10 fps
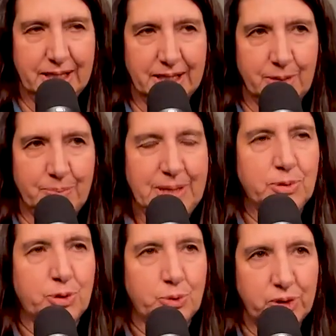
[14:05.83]
the
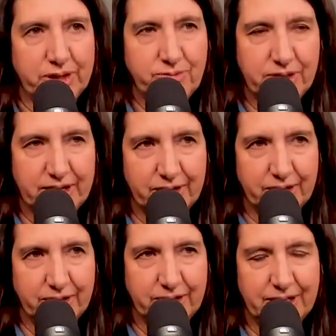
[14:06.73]
people who live there
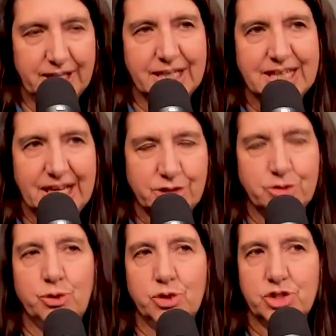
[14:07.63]
can't
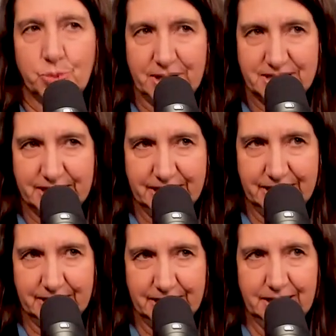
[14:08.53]
afford to rent it.
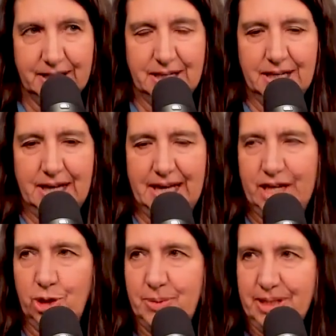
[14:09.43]
An
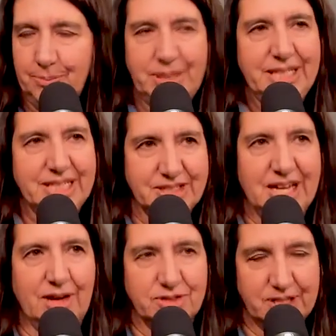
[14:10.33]
Airbnb doesn't
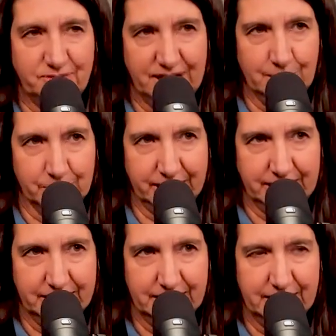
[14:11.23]
house a family.
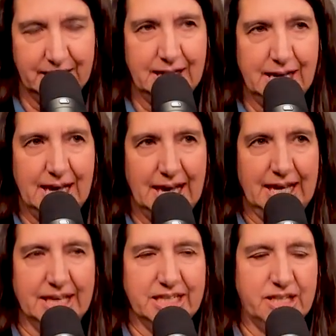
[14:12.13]

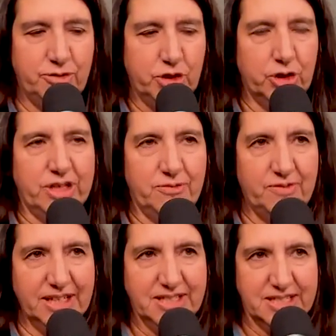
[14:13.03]
And if you're
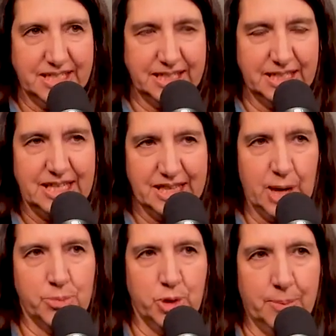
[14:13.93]
investing in
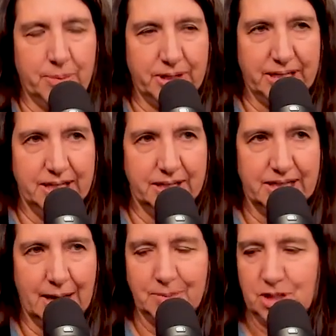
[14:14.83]
that property,
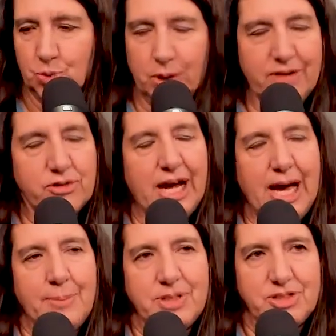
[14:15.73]
that means whatever
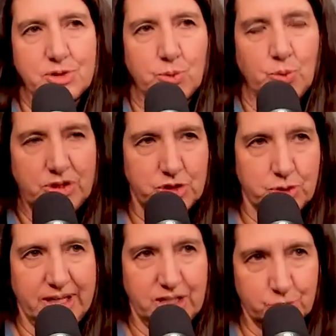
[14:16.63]
happens once
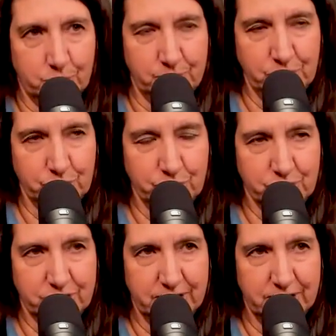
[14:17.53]
Drake is removed,